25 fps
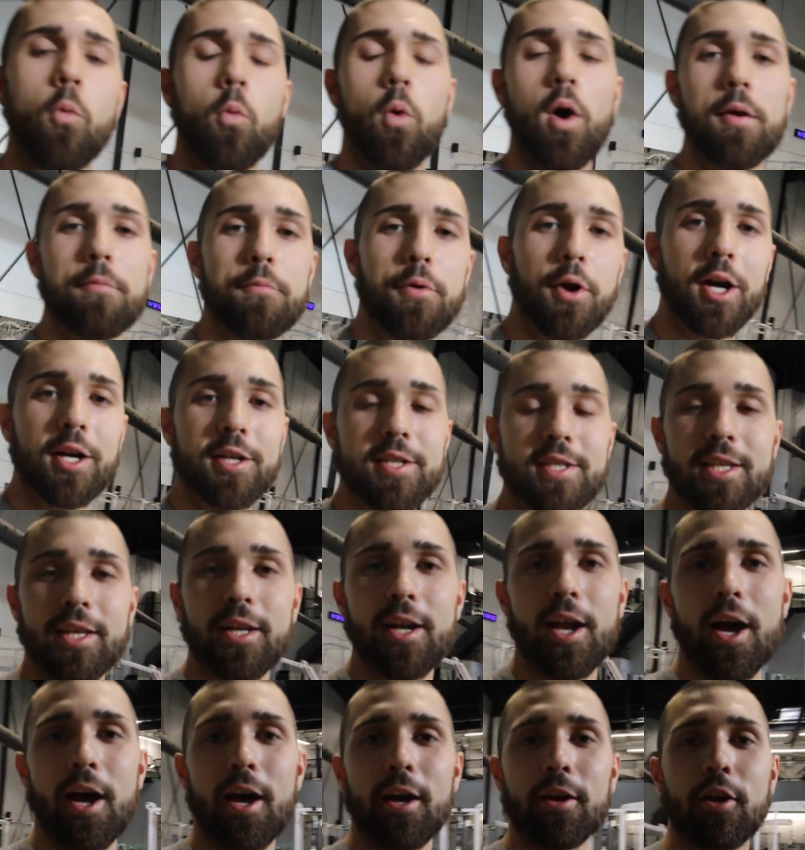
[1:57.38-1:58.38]
One
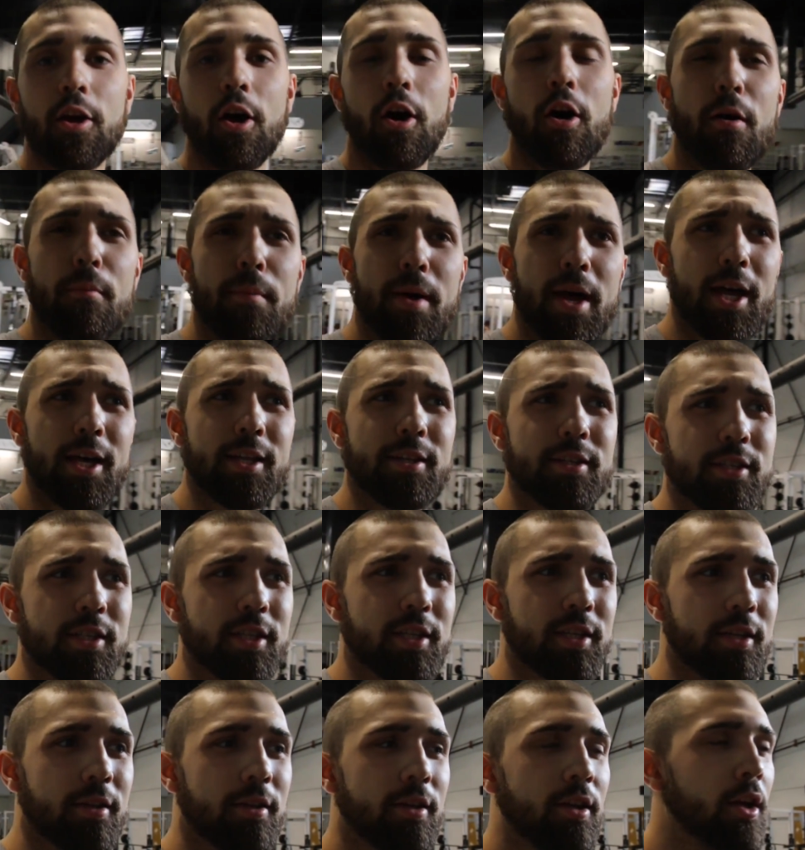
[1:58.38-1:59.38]
person, comment.
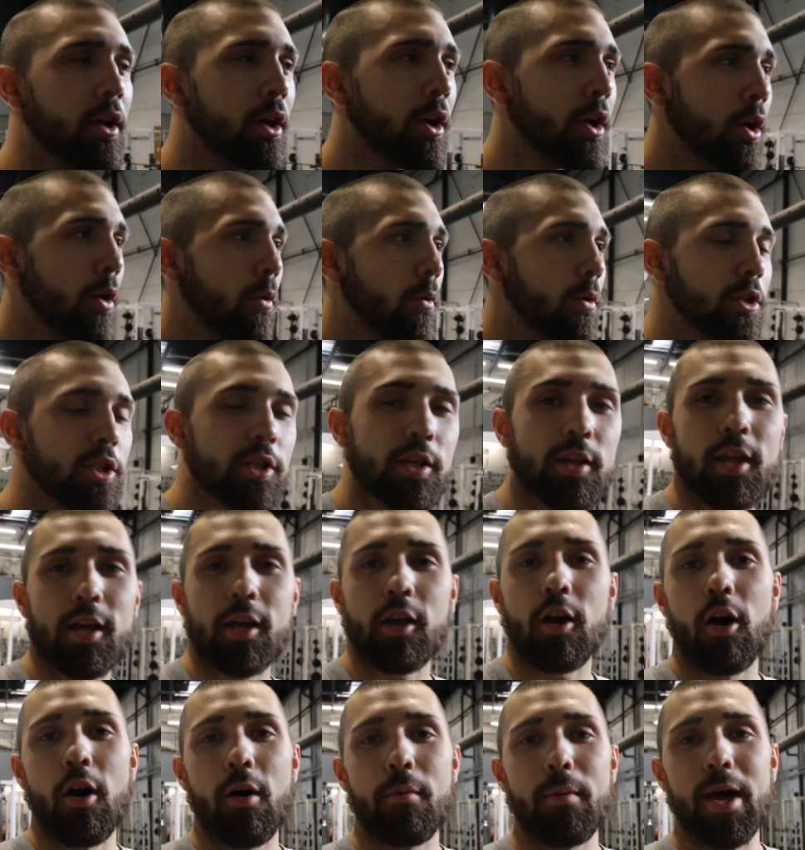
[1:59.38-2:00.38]
What should they
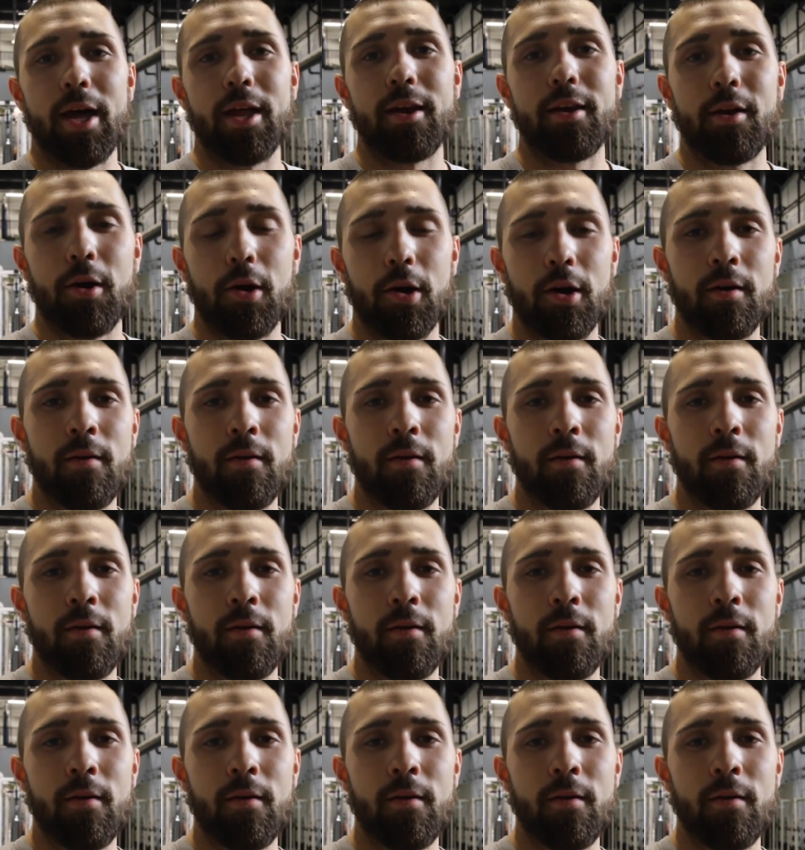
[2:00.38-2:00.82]
comment?